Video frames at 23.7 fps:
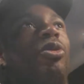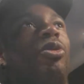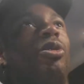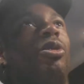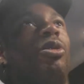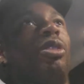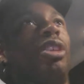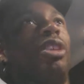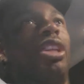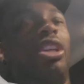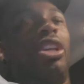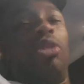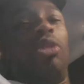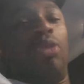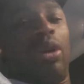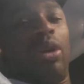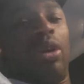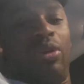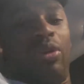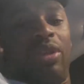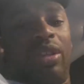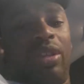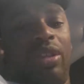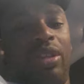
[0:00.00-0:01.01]
get away
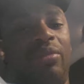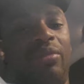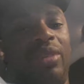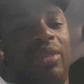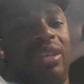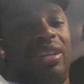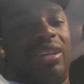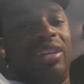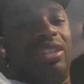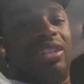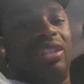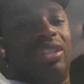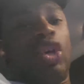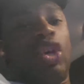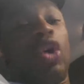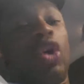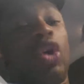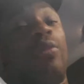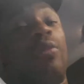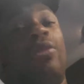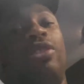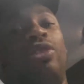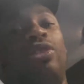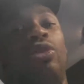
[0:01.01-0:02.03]
with it because it opened
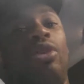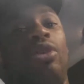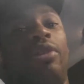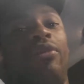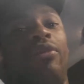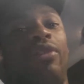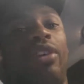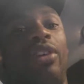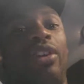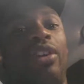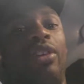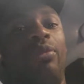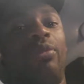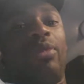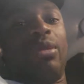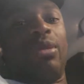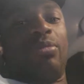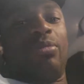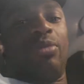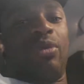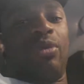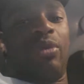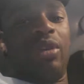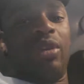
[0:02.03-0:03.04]
the door up for other
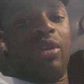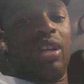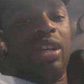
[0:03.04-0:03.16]
people.